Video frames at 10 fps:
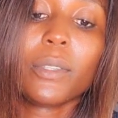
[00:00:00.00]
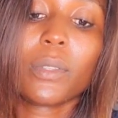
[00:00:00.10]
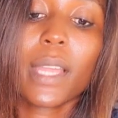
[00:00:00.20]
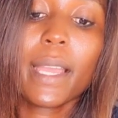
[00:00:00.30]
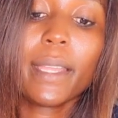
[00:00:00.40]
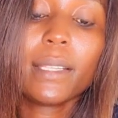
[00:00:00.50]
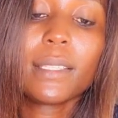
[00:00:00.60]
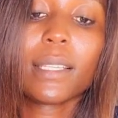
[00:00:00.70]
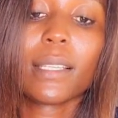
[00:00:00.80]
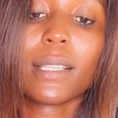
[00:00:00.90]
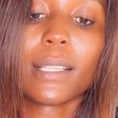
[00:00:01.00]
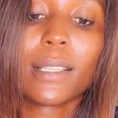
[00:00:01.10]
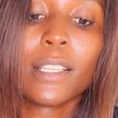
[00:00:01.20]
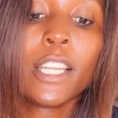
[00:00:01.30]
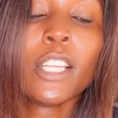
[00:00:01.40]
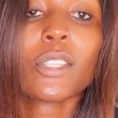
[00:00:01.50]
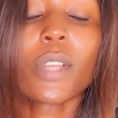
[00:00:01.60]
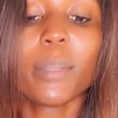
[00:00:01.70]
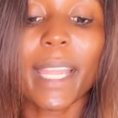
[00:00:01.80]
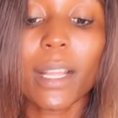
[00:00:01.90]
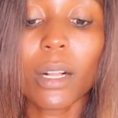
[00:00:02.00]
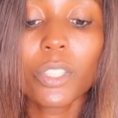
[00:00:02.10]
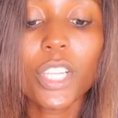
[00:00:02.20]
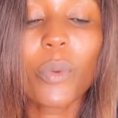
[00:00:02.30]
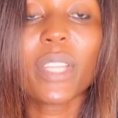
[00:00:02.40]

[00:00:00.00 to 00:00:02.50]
You tie it. So in my culture,